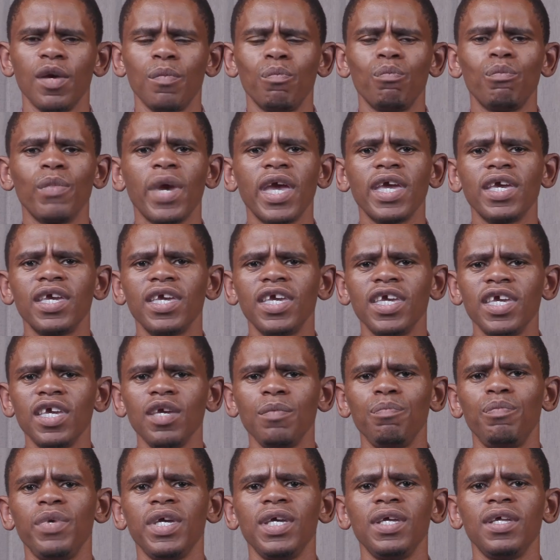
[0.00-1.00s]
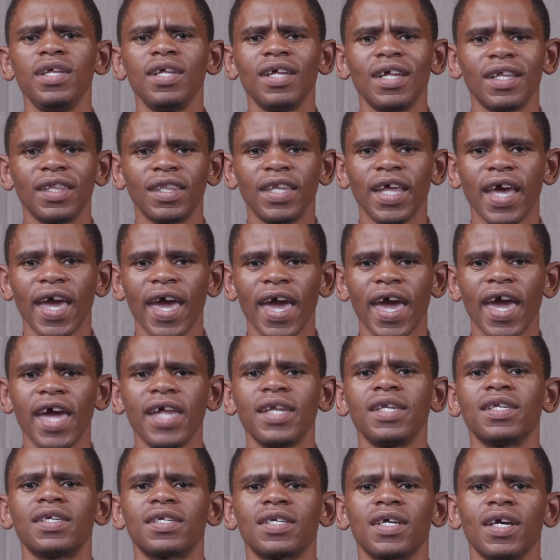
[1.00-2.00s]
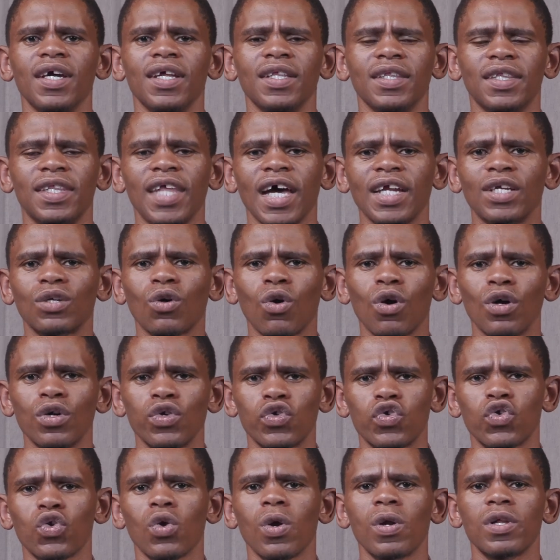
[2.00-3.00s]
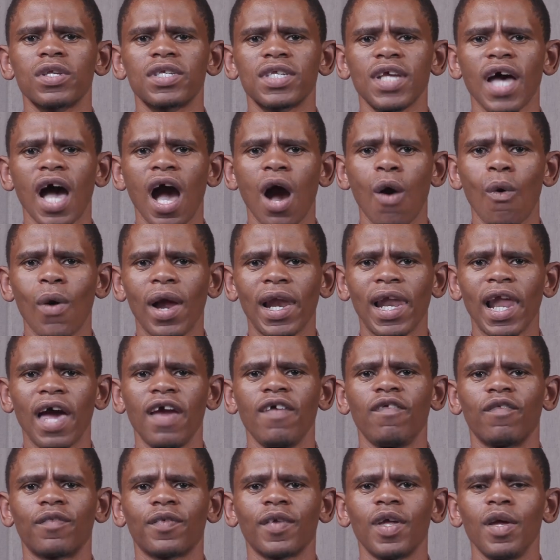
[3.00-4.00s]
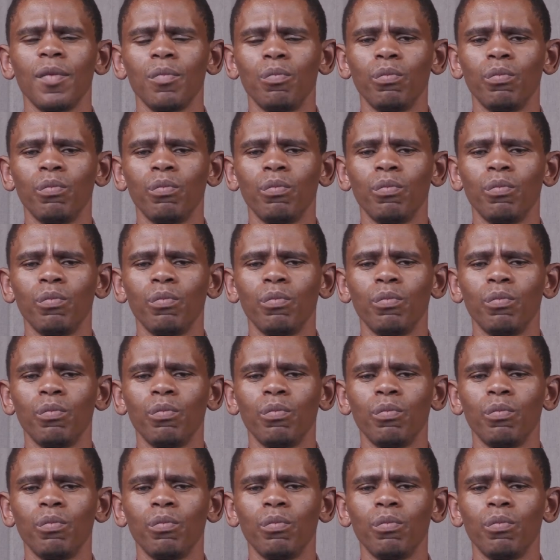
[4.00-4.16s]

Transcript: May he be the hand that controls our life.